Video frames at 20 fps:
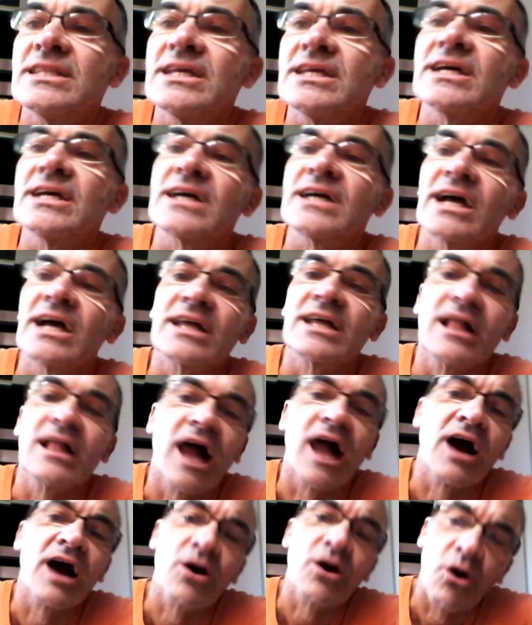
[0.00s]
get along
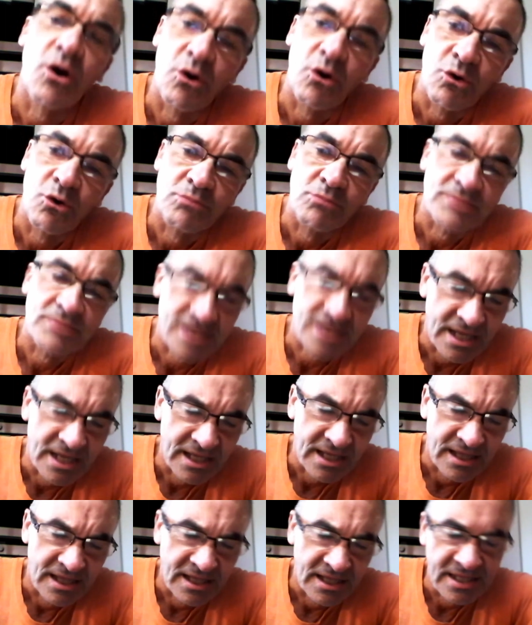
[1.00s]
home,
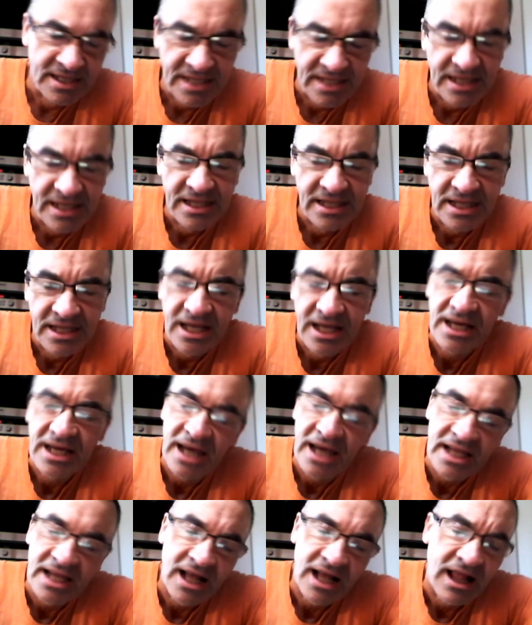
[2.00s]
Cindy, Cindy, get
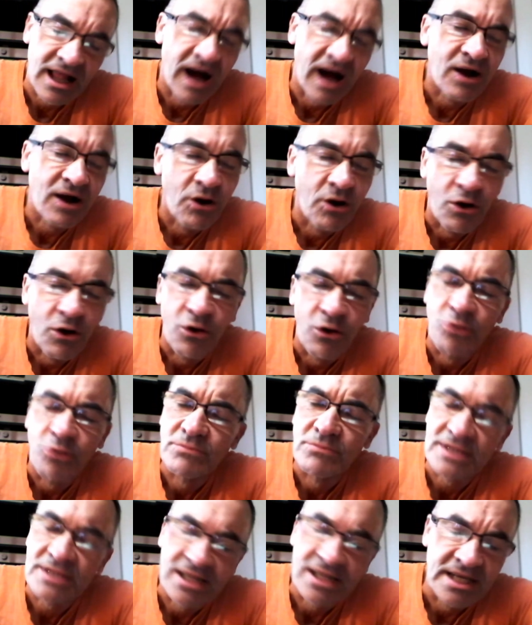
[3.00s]
along home,
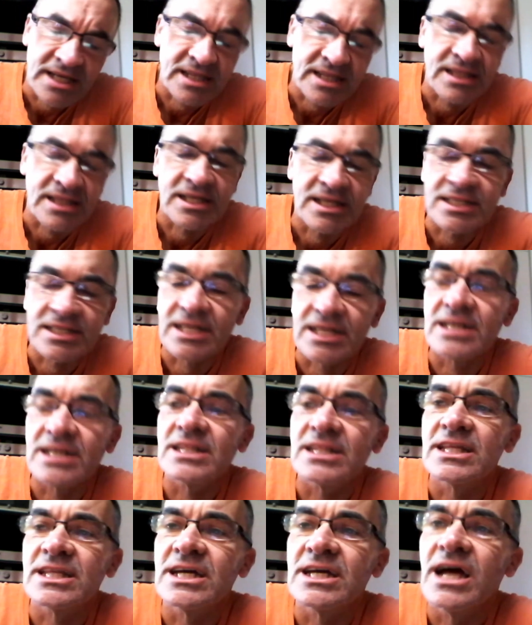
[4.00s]
Cindy,
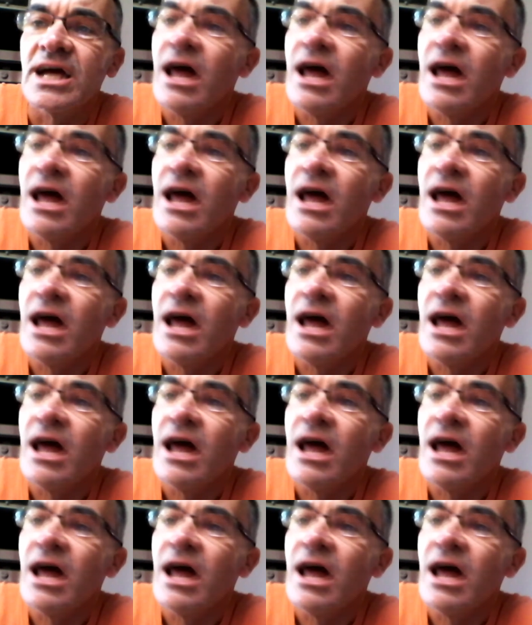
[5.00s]
Cindy,